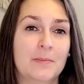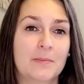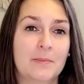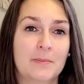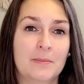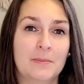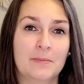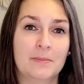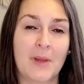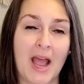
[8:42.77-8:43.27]

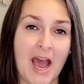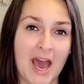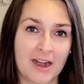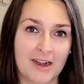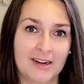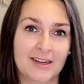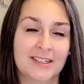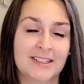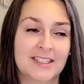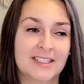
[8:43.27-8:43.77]

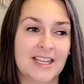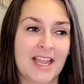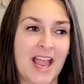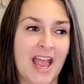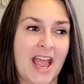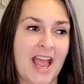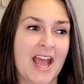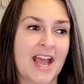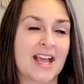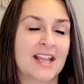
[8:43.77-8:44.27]
patterned
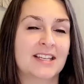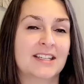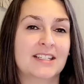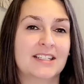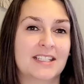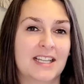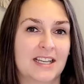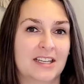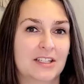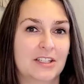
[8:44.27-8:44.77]
and
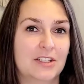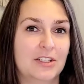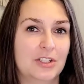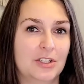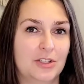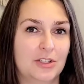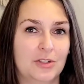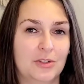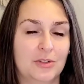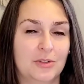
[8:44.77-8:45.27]
sent
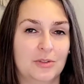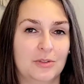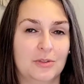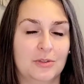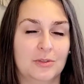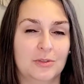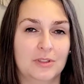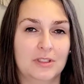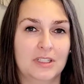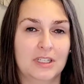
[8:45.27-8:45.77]

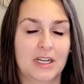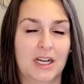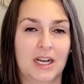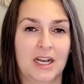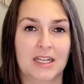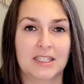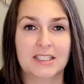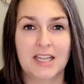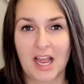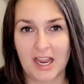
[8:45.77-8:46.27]
to
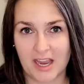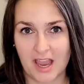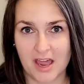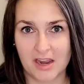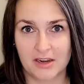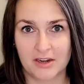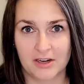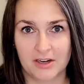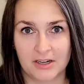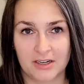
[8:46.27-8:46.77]
tech
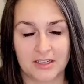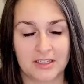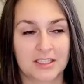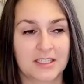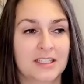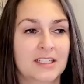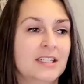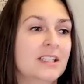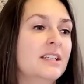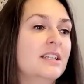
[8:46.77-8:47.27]
editors.
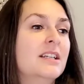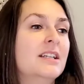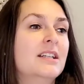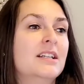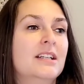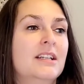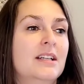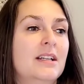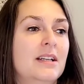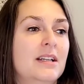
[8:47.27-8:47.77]

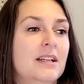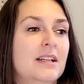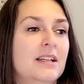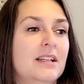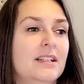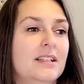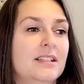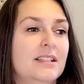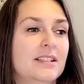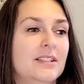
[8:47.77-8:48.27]

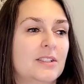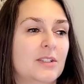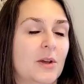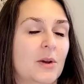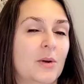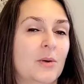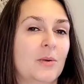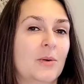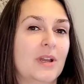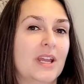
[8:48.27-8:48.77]

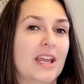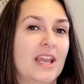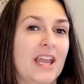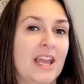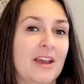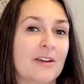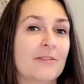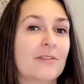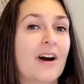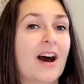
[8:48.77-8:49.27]
So
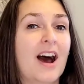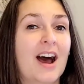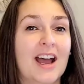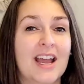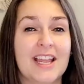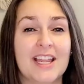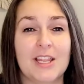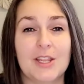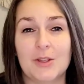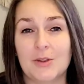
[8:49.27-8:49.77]
if I
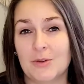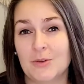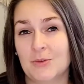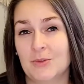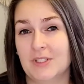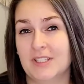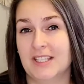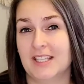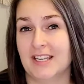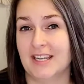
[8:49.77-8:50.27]
use
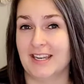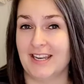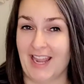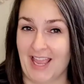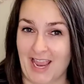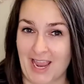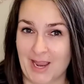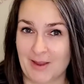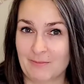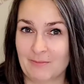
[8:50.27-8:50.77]
the
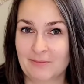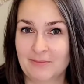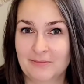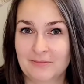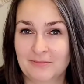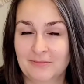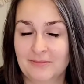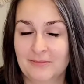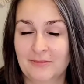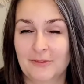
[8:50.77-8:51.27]
name
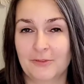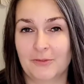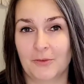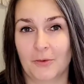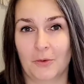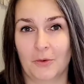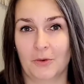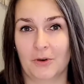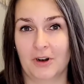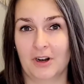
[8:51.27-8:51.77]

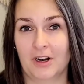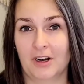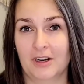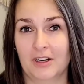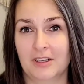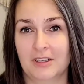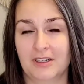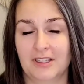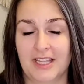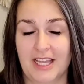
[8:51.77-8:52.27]

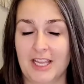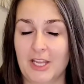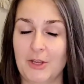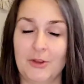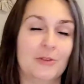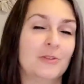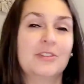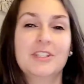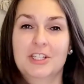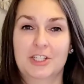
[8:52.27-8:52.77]
that
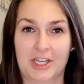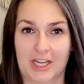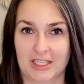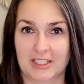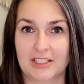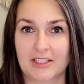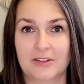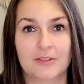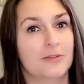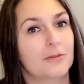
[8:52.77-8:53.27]
you've
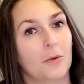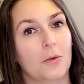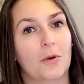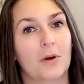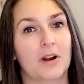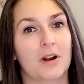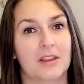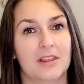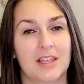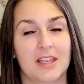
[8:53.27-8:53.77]
suggested
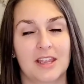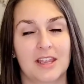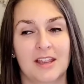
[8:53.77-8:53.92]
for the